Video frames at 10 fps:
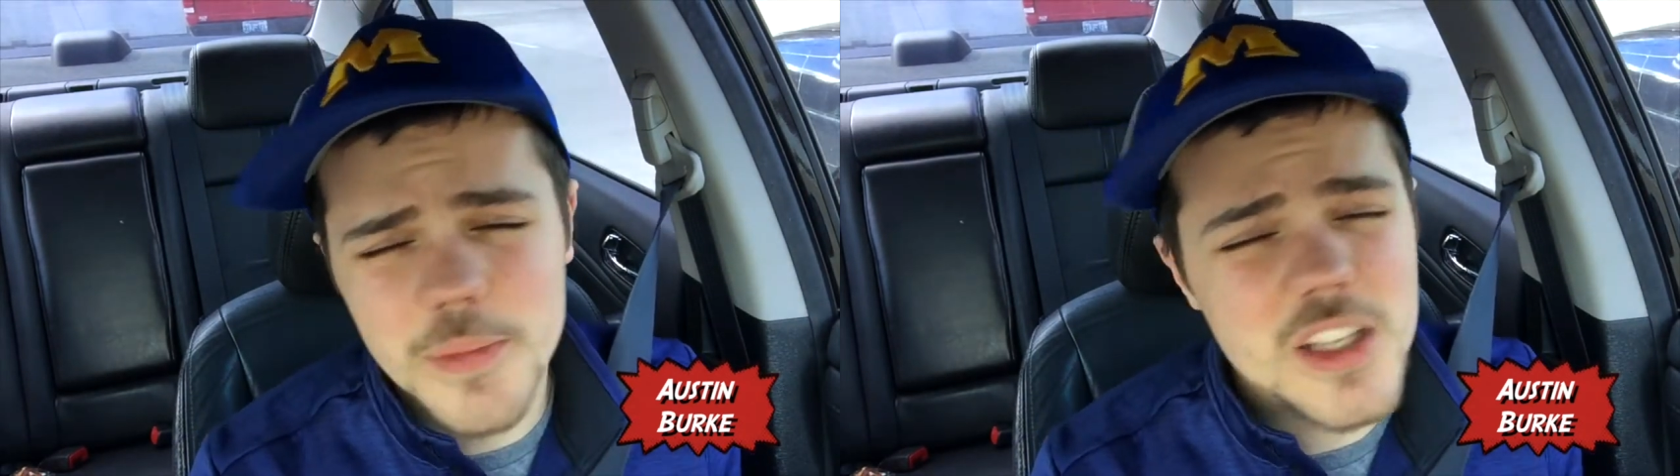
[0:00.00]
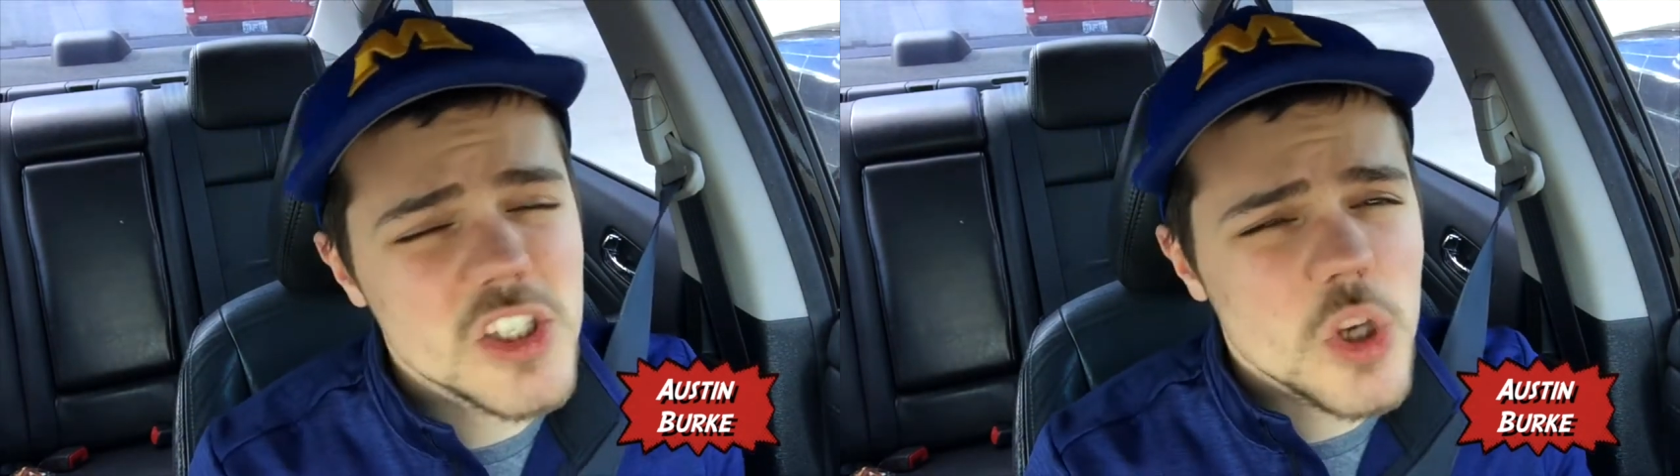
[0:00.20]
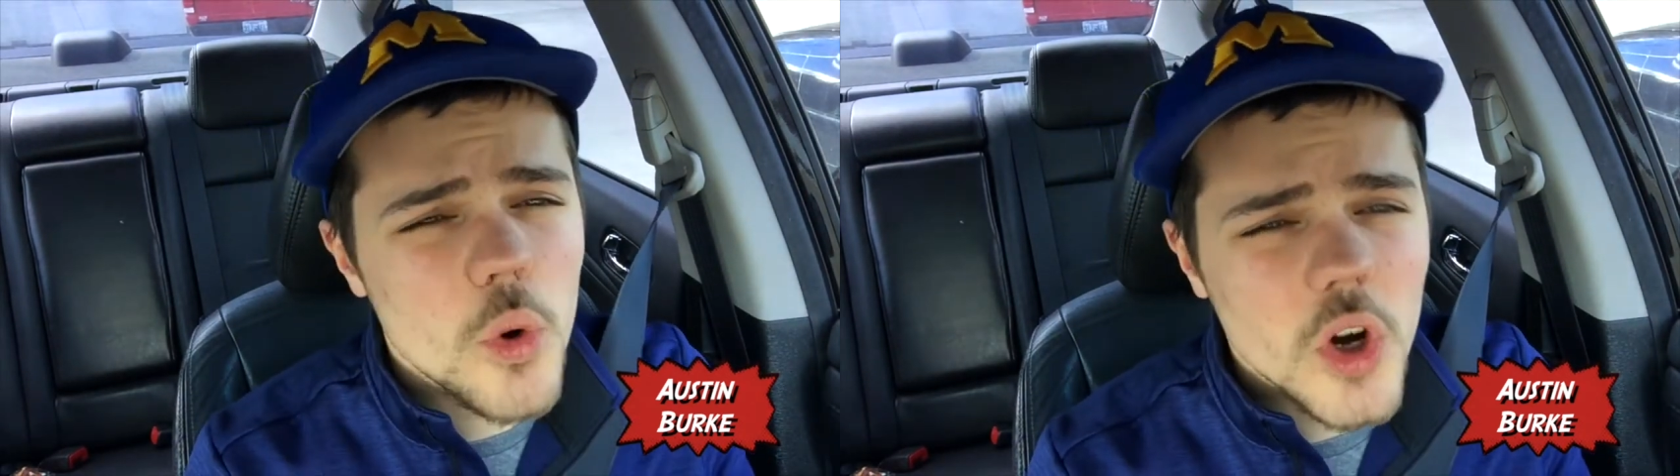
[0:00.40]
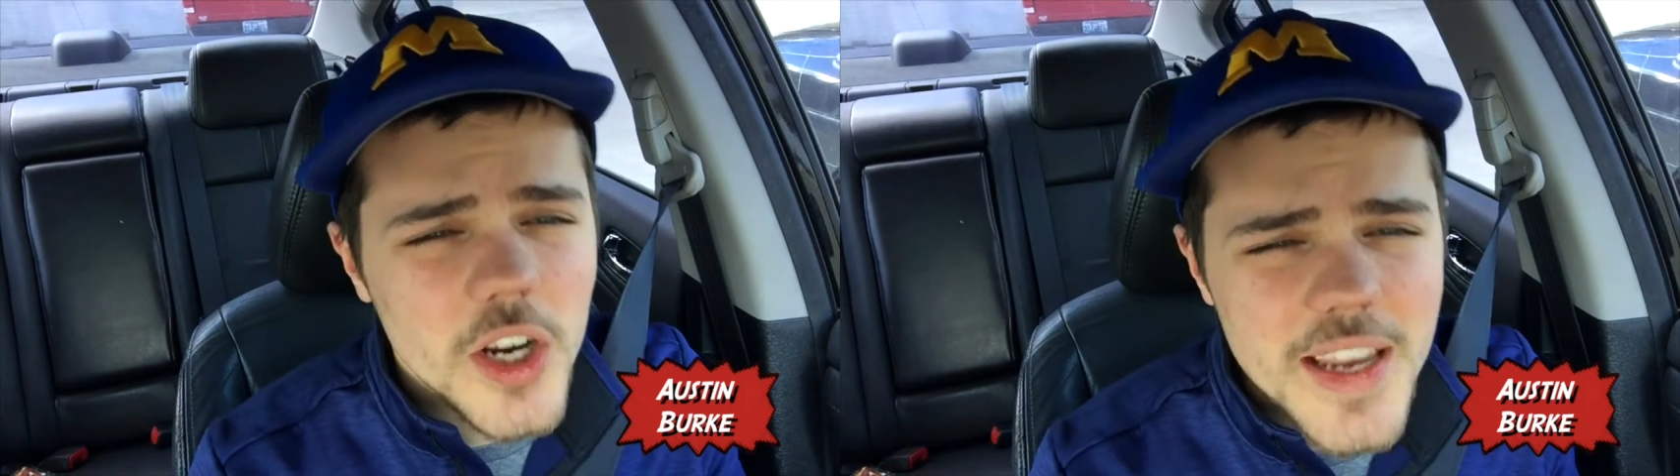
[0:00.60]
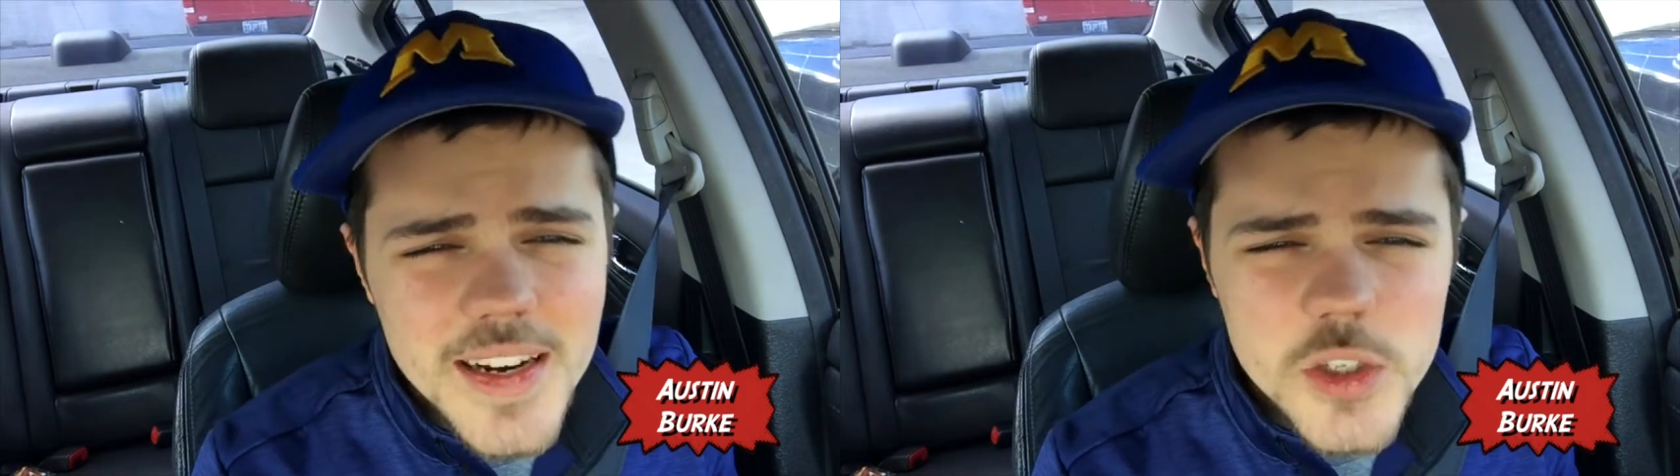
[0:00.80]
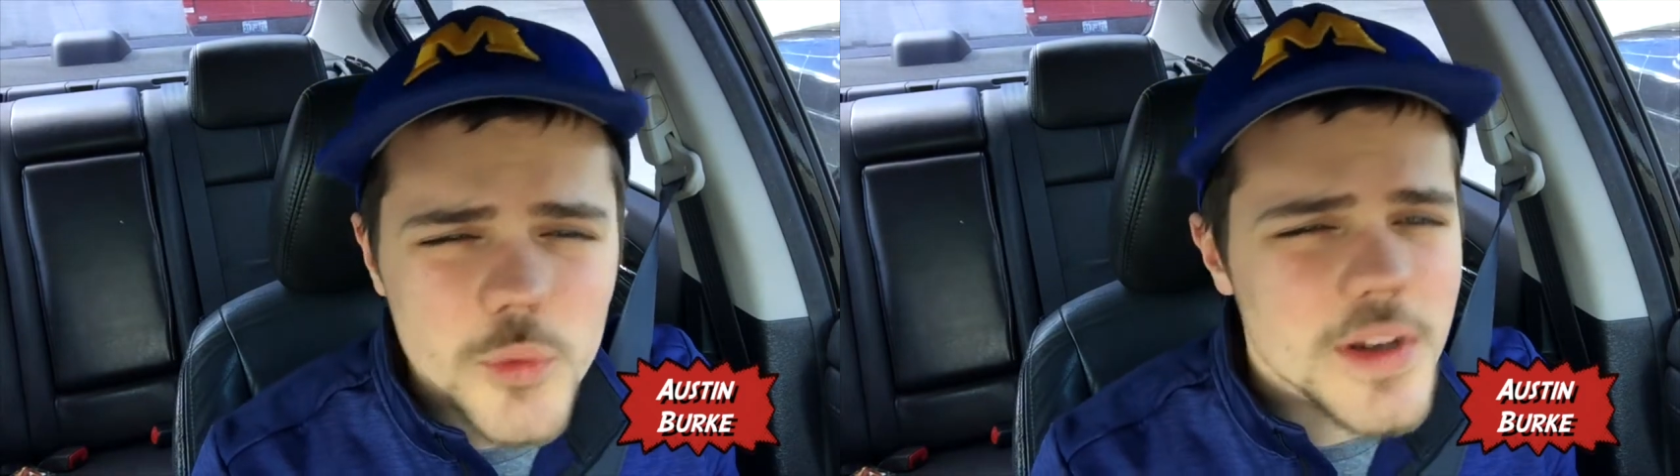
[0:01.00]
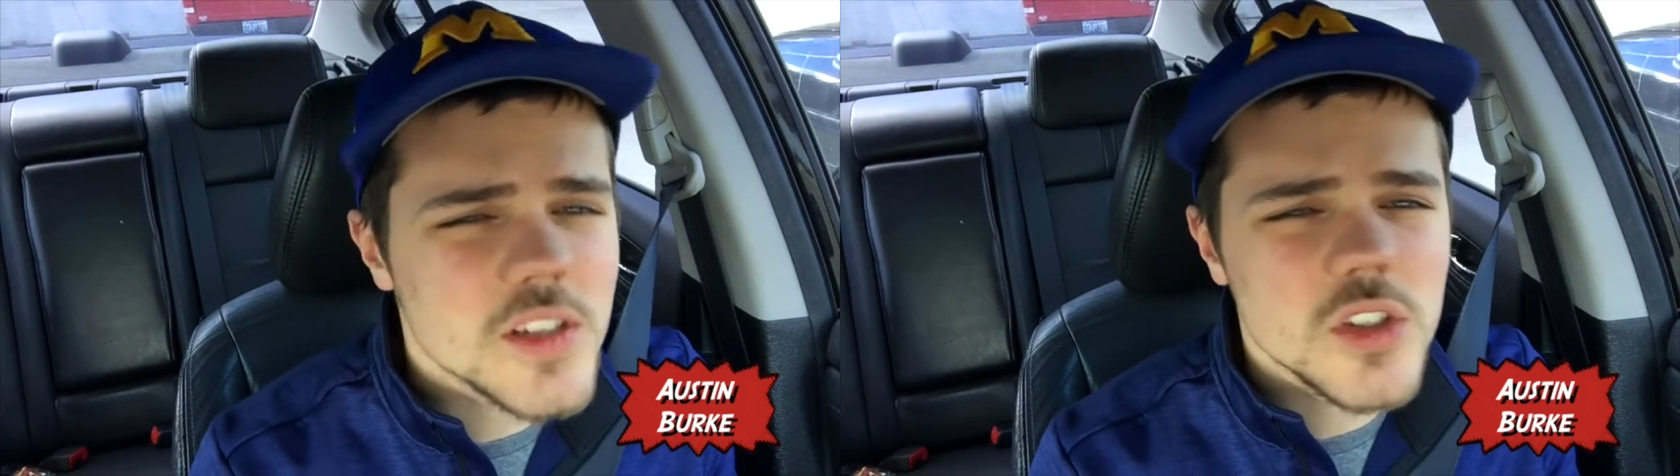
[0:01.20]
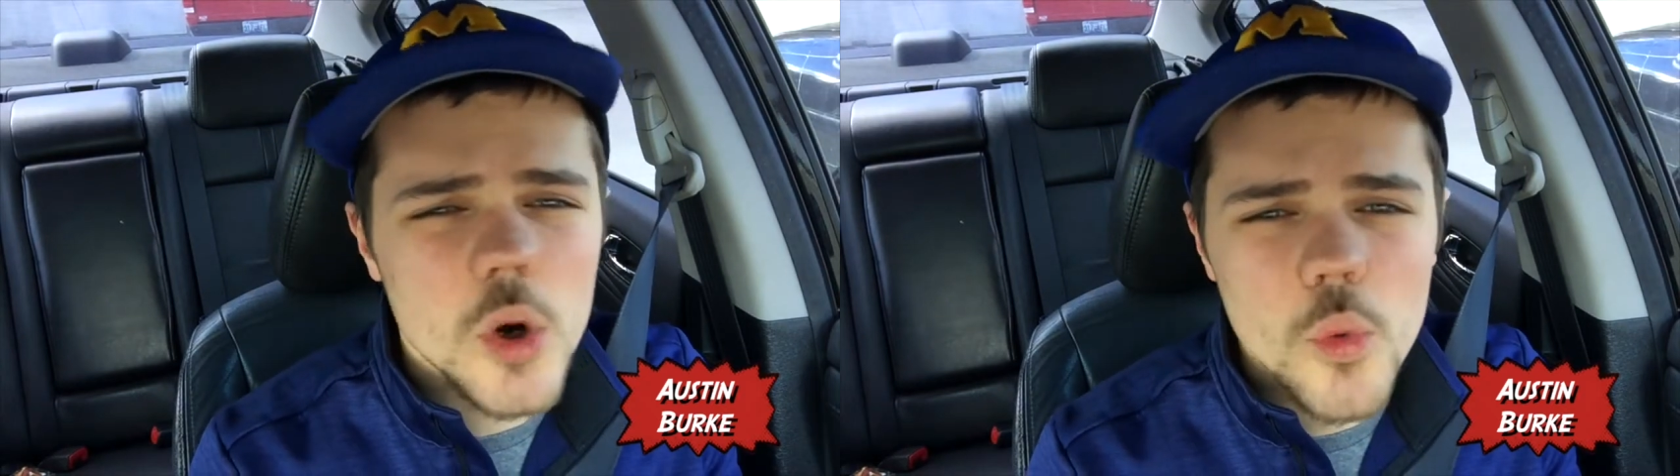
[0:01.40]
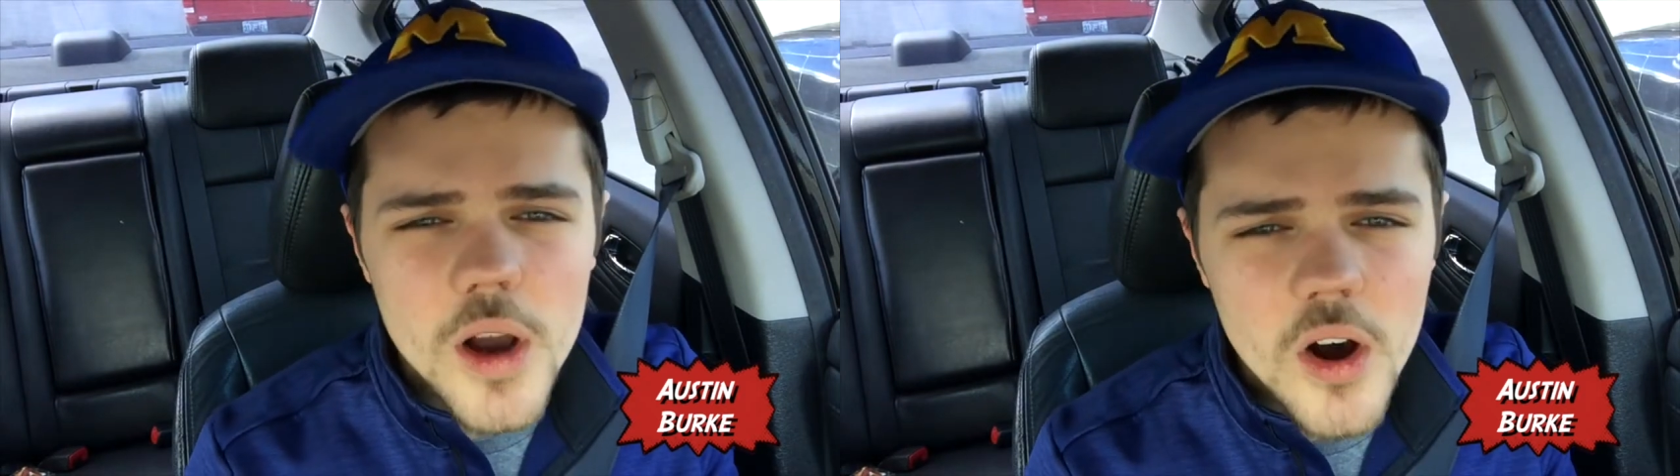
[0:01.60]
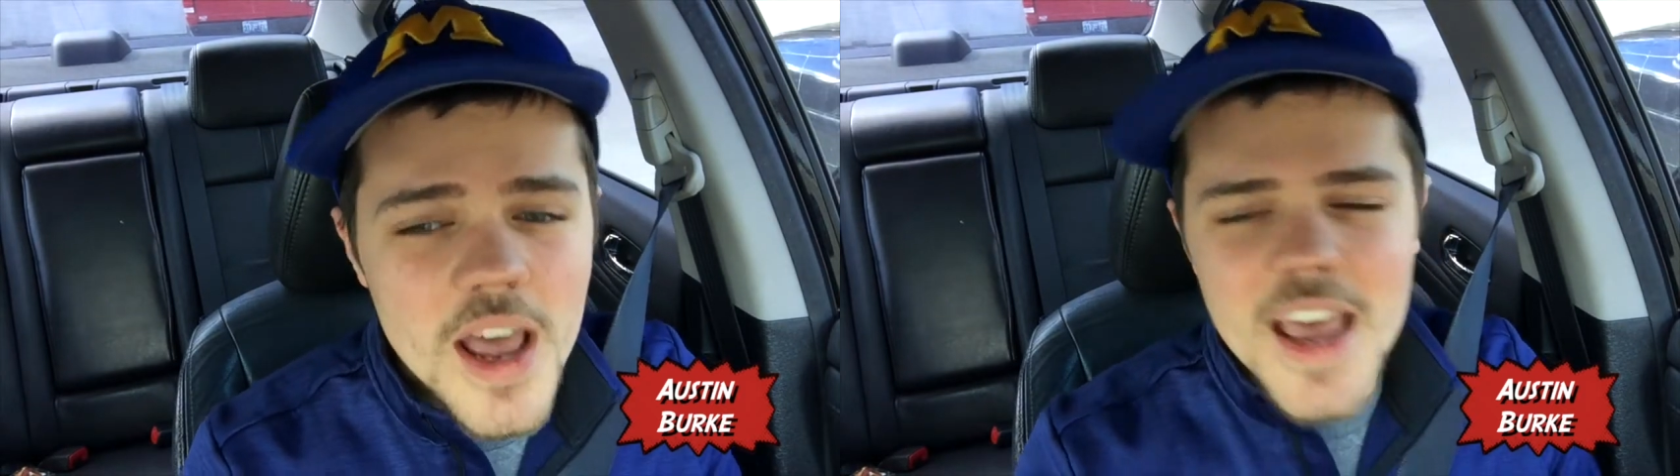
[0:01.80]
It's so clean. It's written so well.